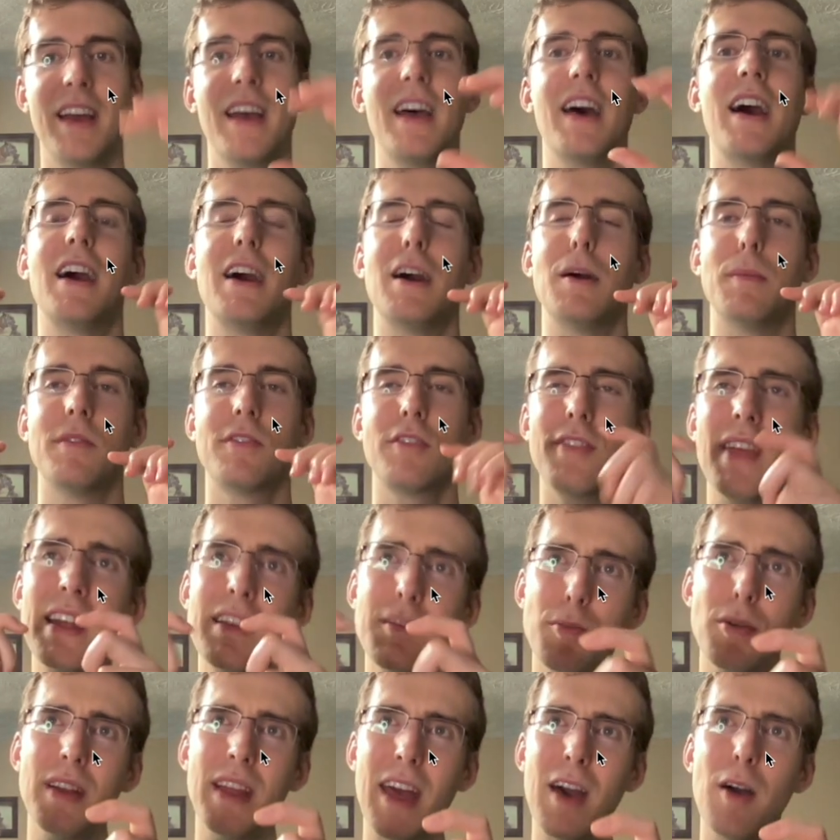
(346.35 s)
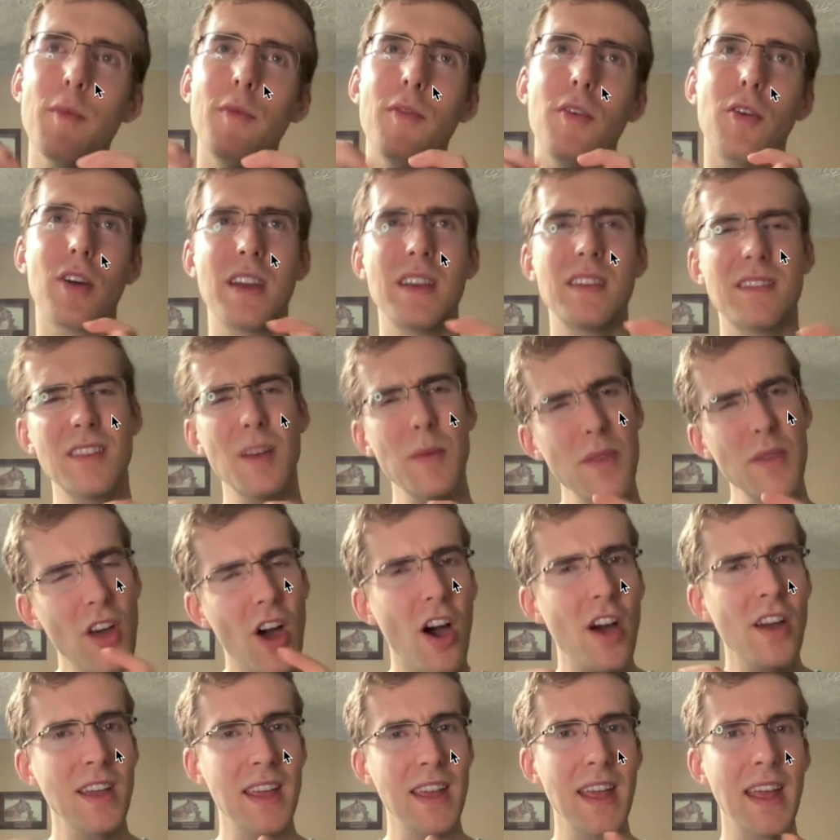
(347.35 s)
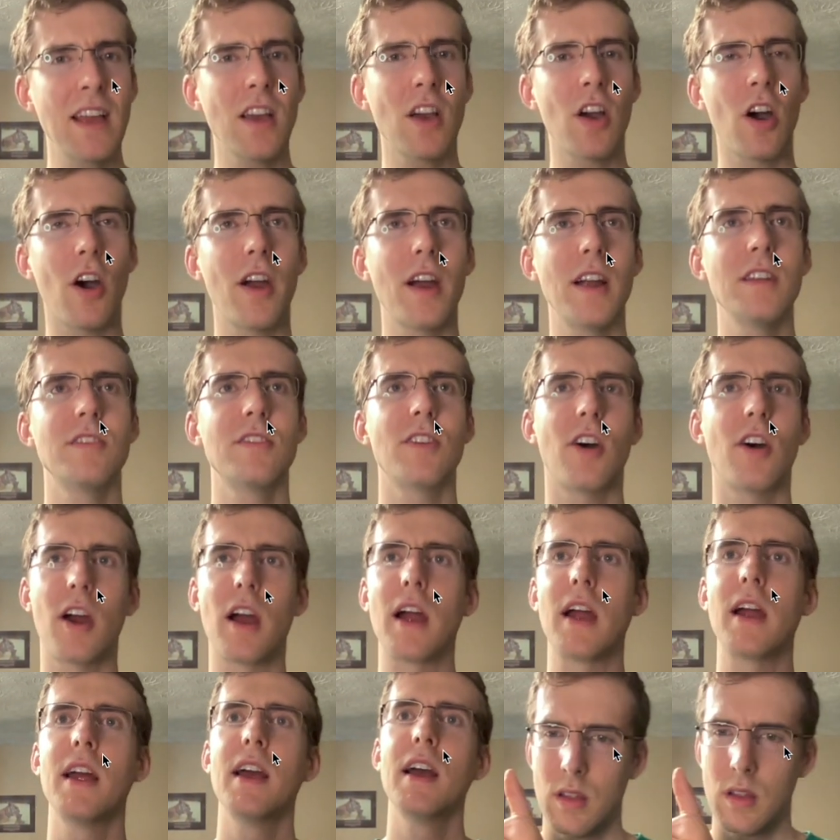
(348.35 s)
Um, so that's pretty helpful because some of the AnKing cards are